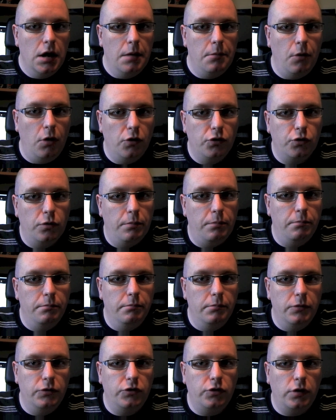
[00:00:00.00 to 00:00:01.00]
I'm also
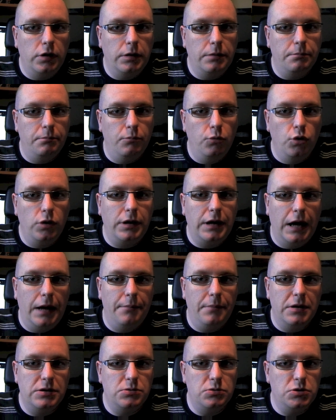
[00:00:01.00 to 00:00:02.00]
installing Boot
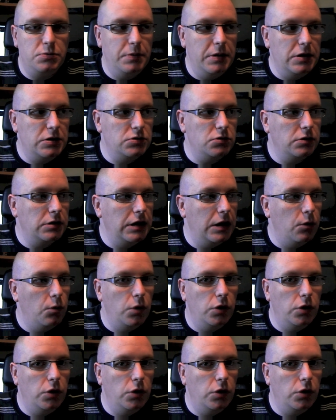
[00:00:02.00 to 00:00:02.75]
Camp as we speak, so I can get